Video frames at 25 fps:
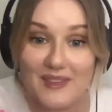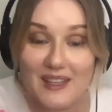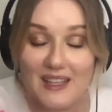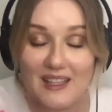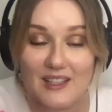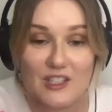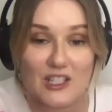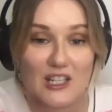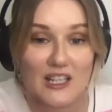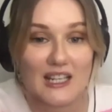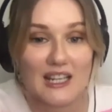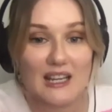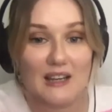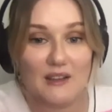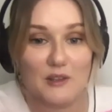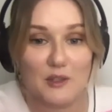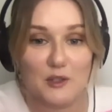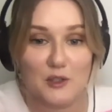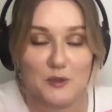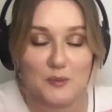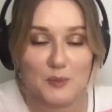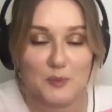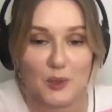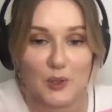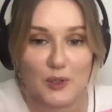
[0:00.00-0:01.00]
check out
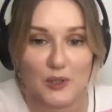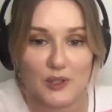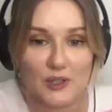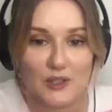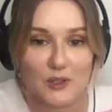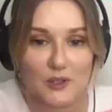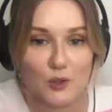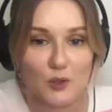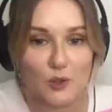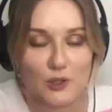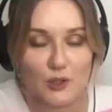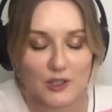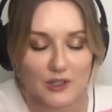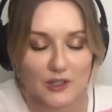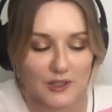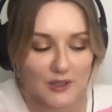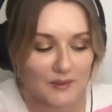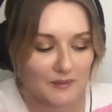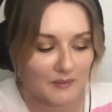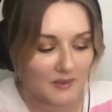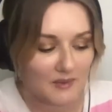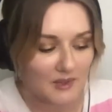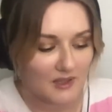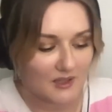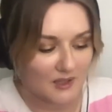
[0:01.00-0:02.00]
those books, order
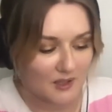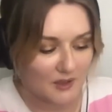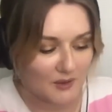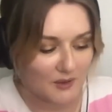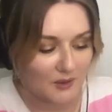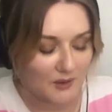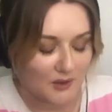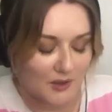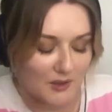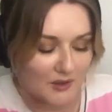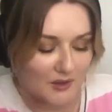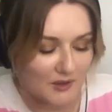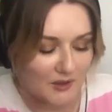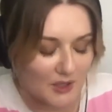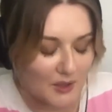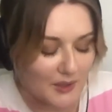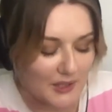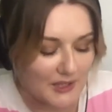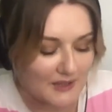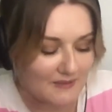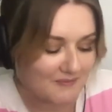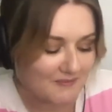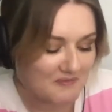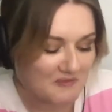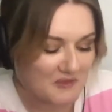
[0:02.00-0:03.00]
them, do it
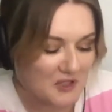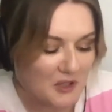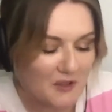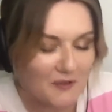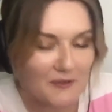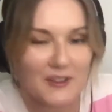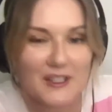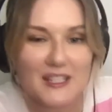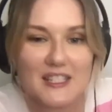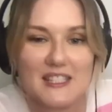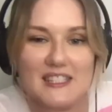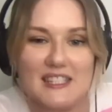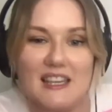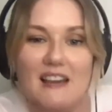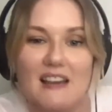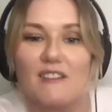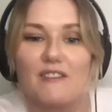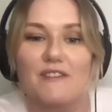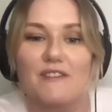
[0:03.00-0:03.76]
for yourself.